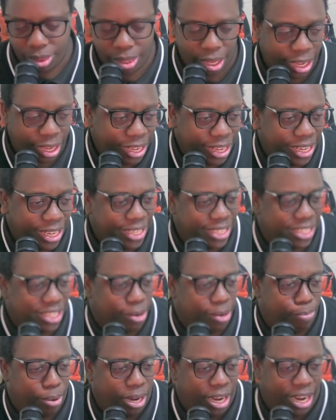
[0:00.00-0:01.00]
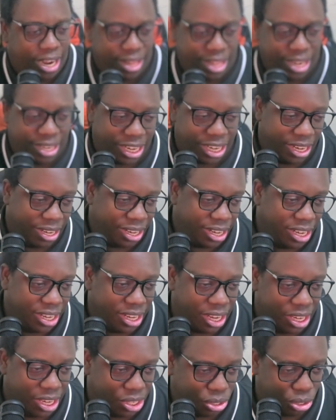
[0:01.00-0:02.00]
He is a player that I really
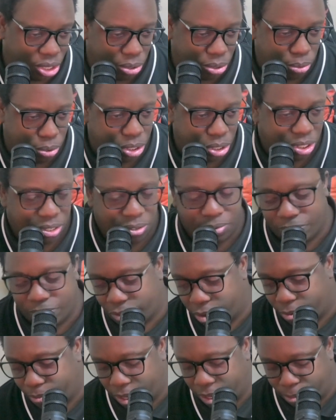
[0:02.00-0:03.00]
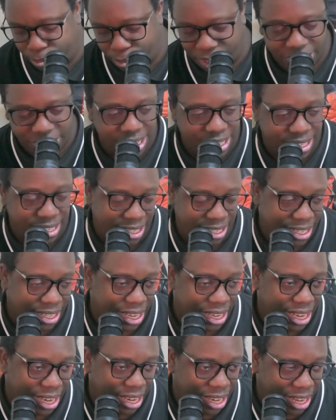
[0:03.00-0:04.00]
enjoy watching from the PDC,
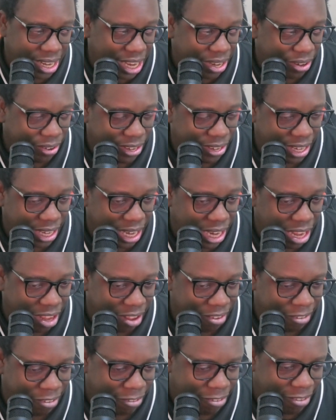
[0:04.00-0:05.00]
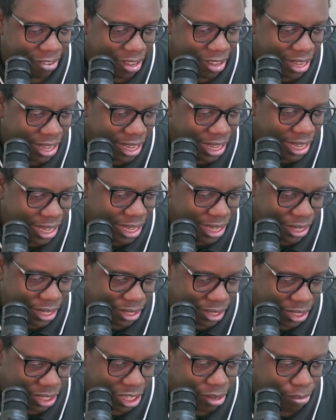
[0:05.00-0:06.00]
and I really love
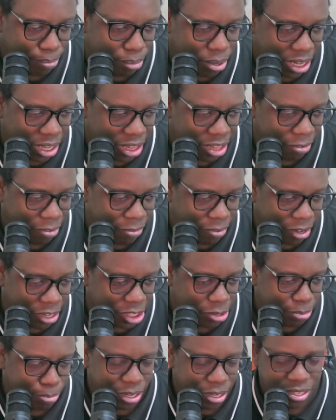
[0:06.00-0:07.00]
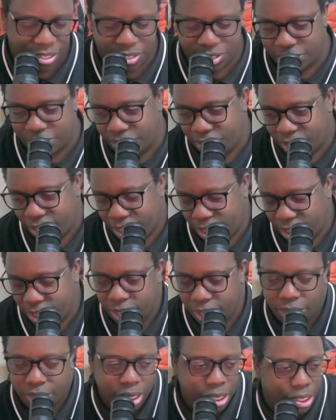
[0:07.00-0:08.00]
his gameplay. The French person
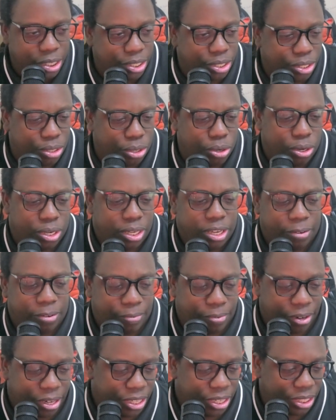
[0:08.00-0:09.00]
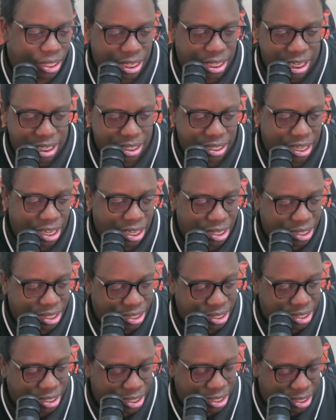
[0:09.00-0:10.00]
is called the French Touch, that
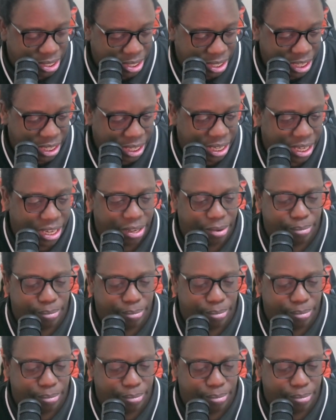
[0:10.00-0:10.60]
is his nickname,